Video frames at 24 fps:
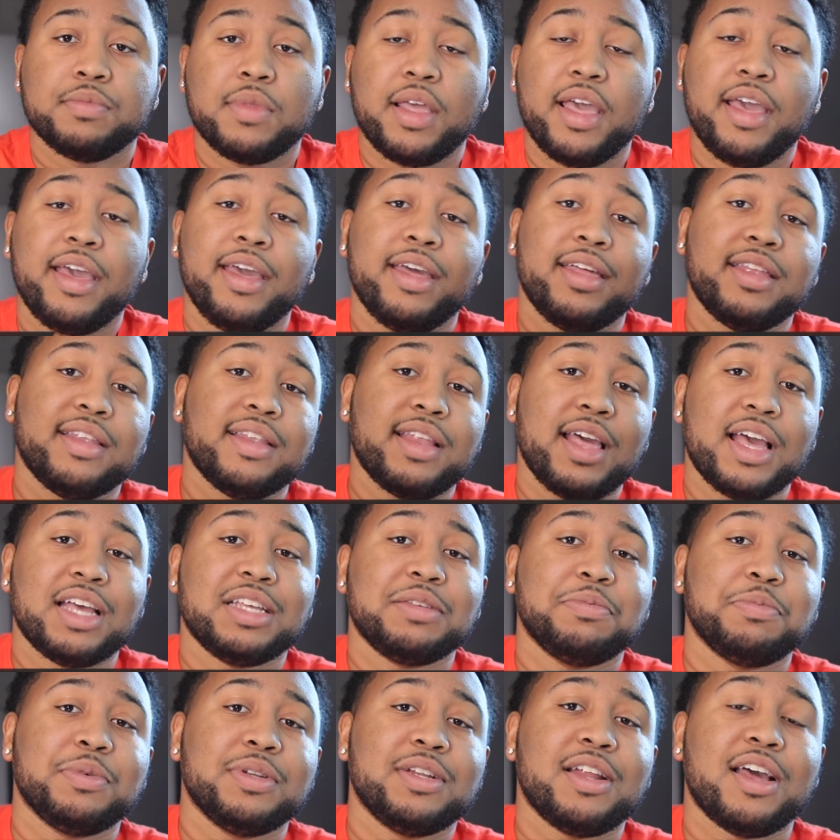And
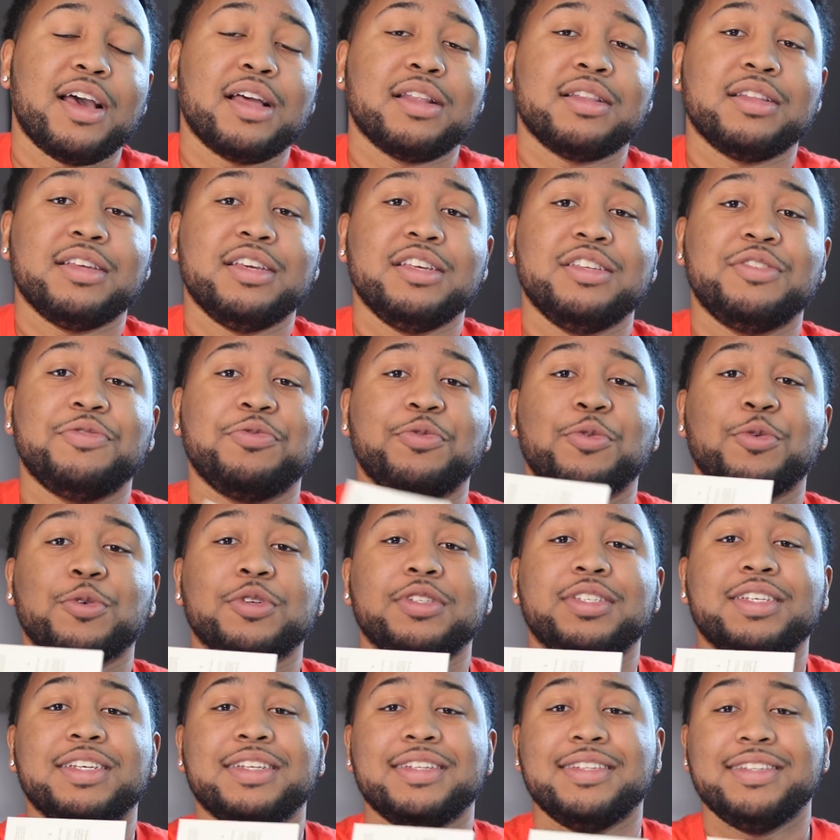last but not least for
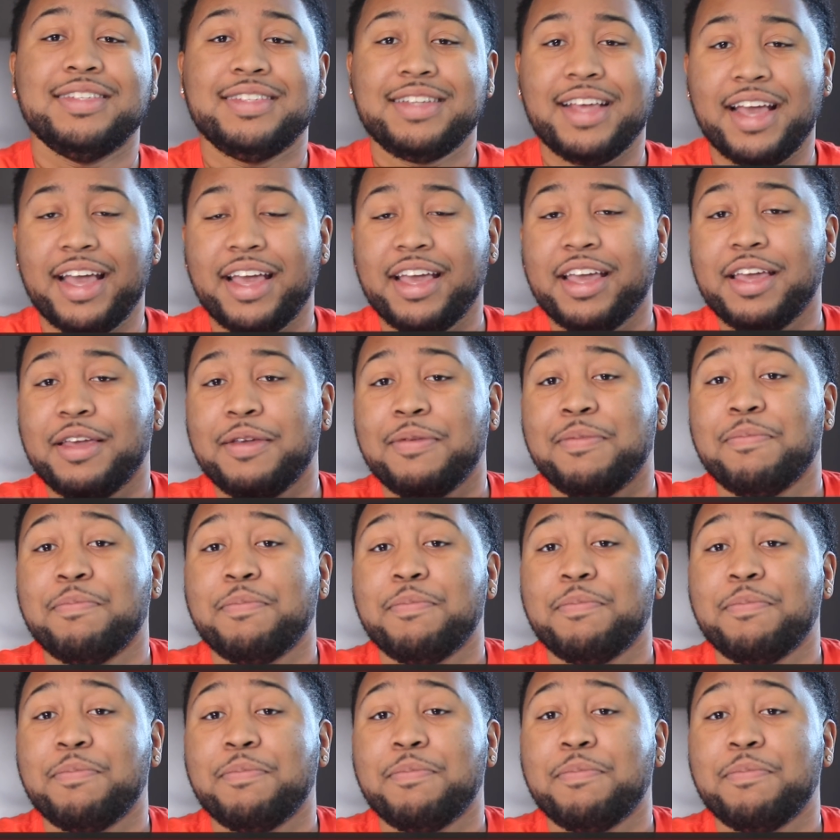today,